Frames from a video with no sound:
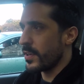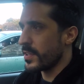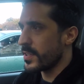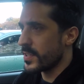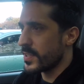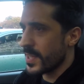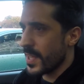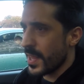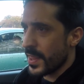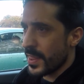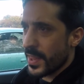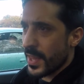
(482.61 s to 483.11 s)
a
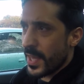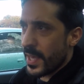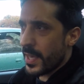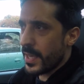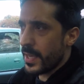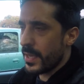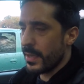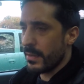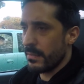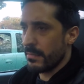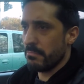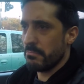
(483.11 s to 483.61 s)

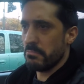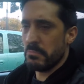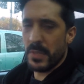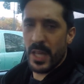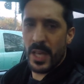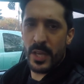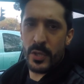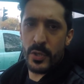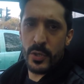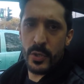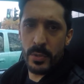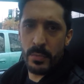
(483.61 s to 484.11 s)
Sunday
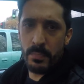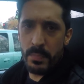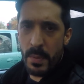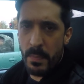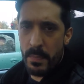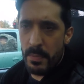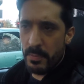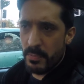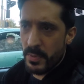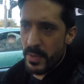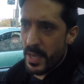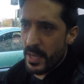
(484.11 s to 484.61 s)
like shouldn't
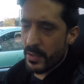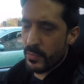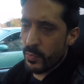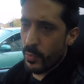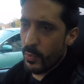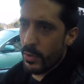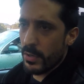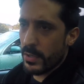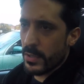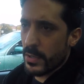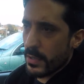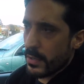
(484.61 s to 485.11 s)
people be at
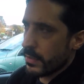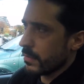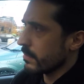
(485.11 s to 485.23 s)
work